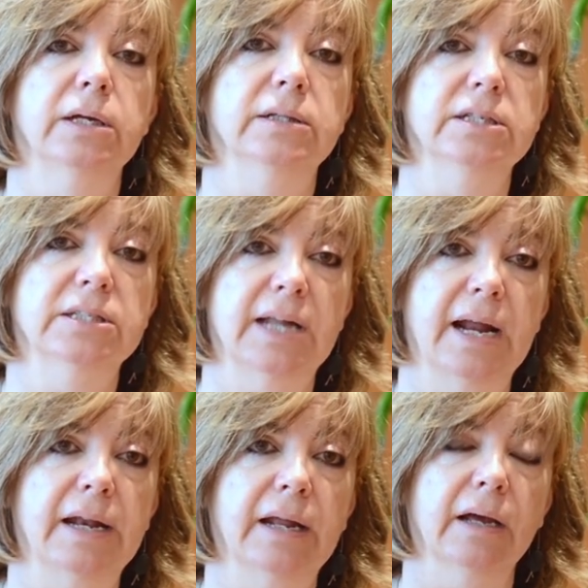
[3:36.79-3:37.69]
in this
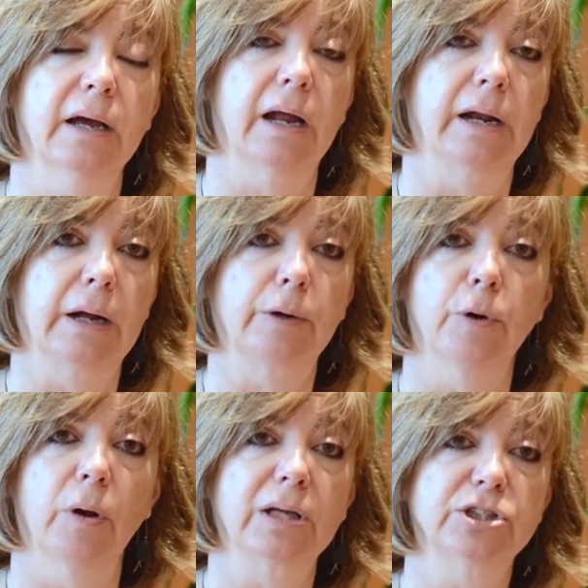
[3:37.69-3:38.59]
training and
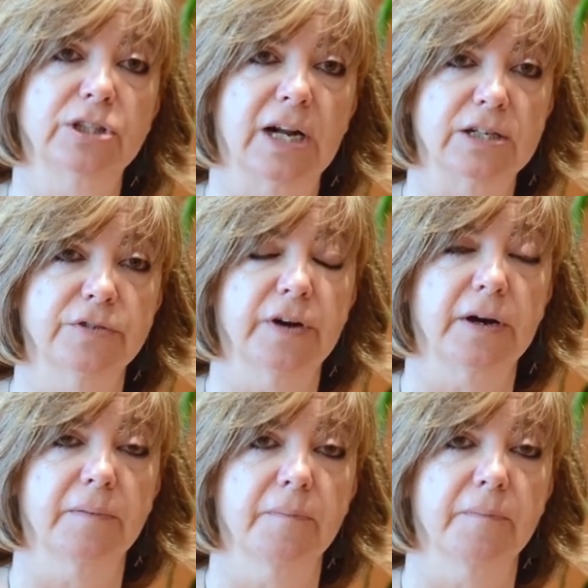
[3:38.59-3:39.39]
knowledge transfer.